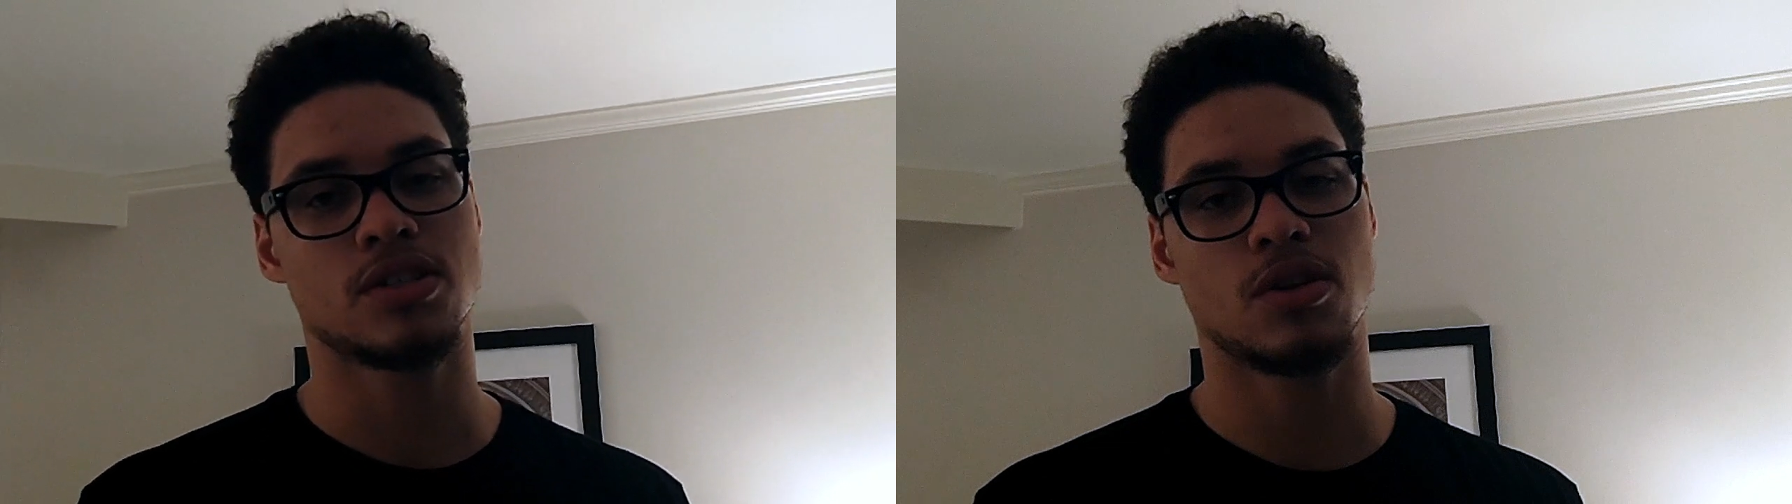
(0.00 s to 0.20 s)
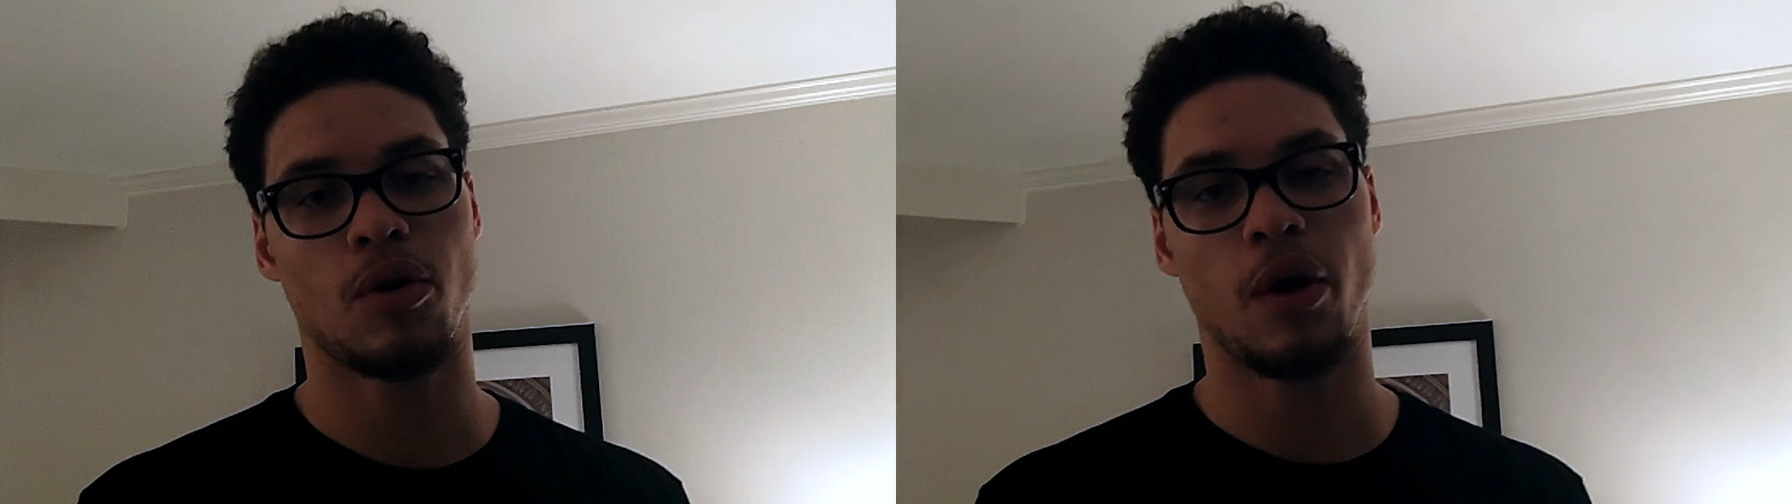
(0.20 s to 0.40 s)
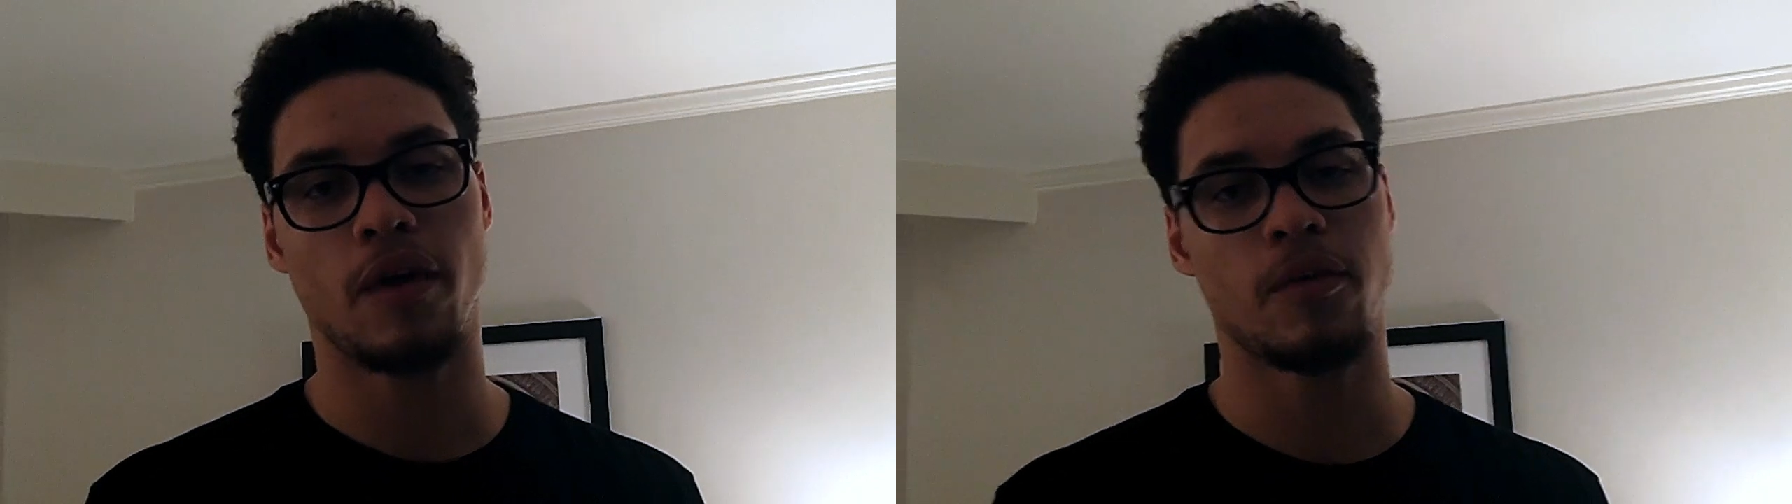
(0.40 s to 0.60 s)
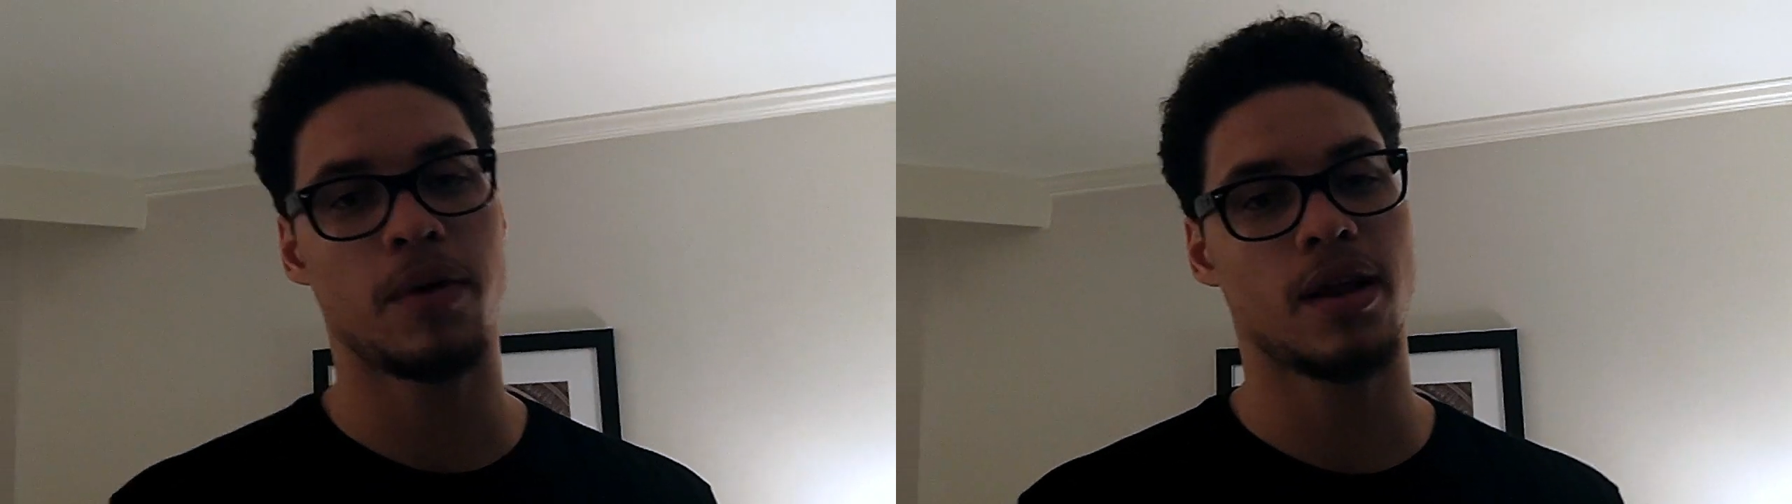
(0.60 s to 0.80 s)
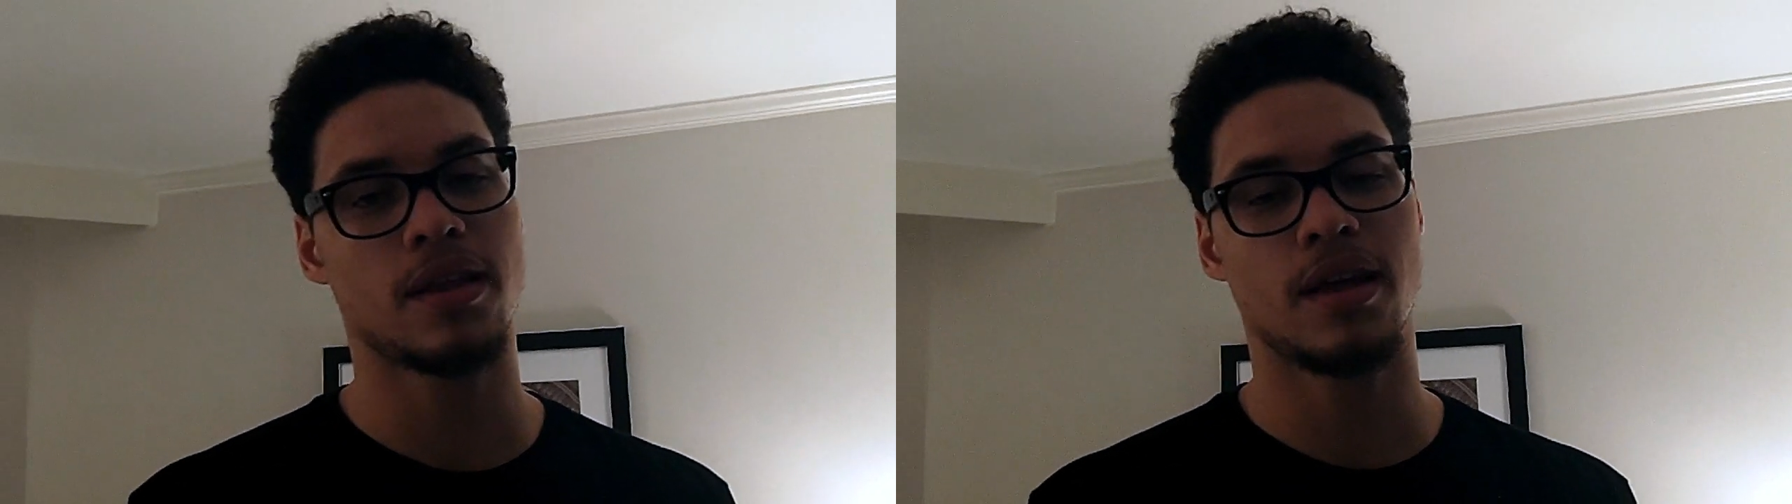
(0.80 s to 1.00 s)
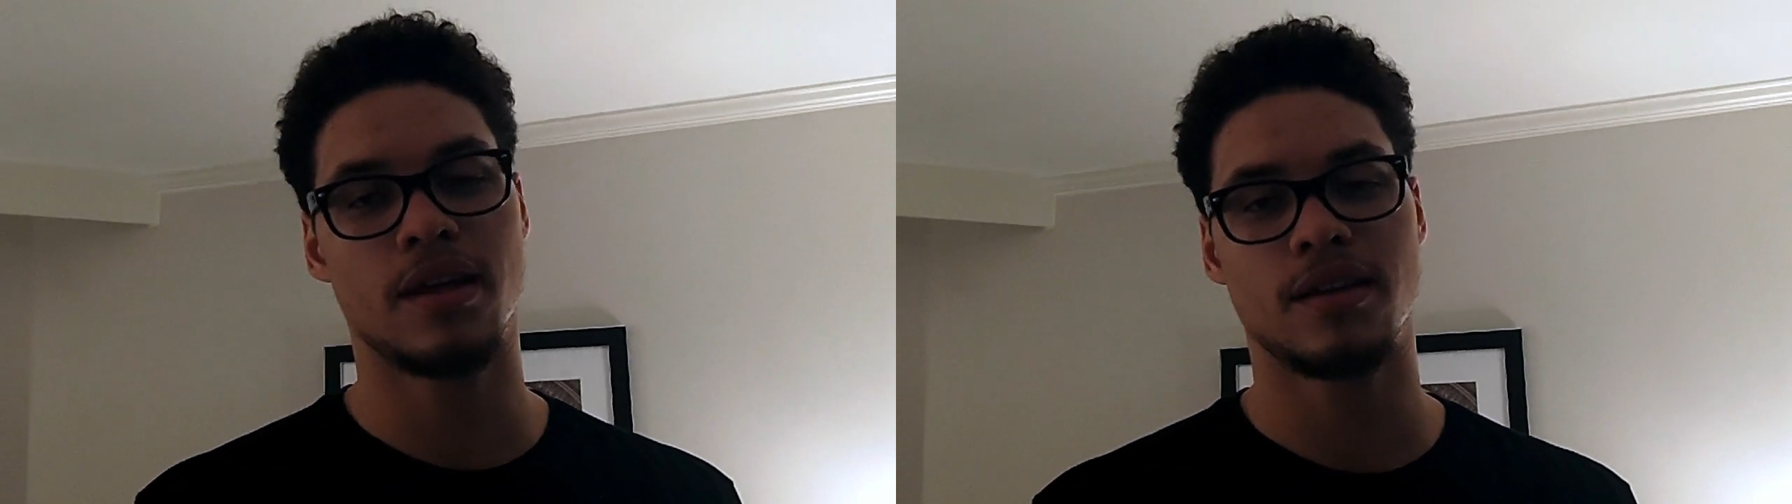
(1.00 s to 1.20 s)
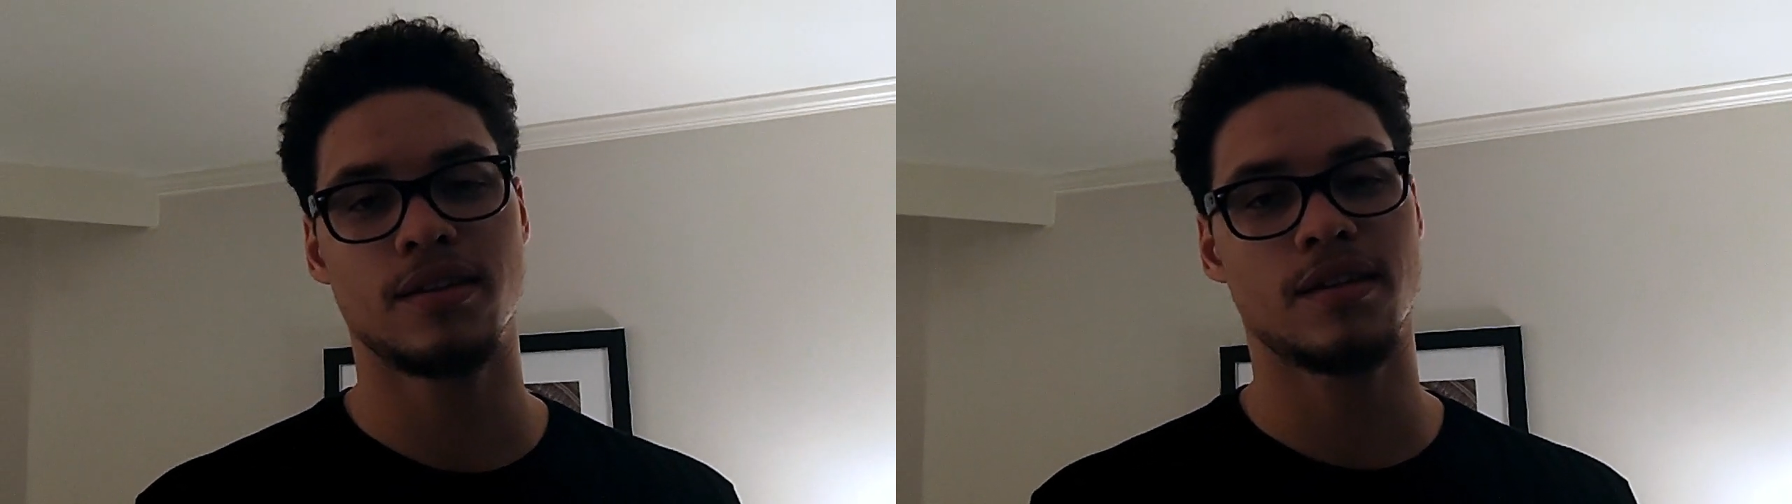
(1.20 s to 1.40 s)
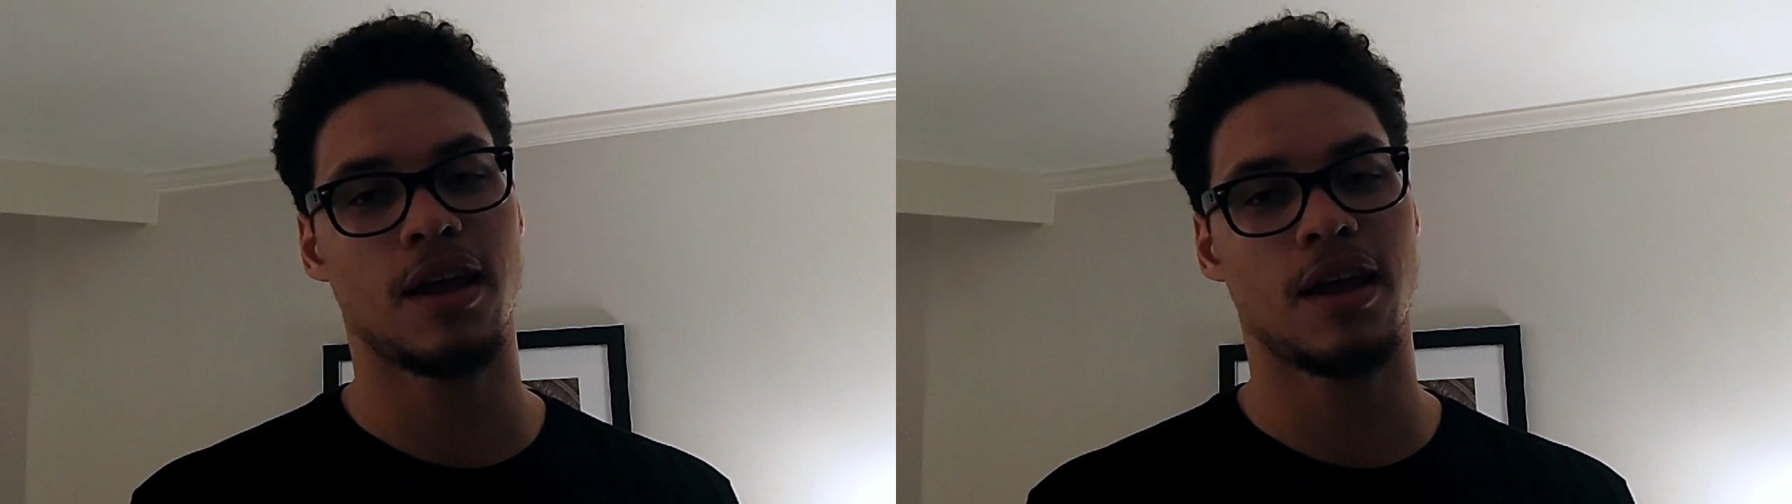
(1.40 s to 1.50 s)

so everybody that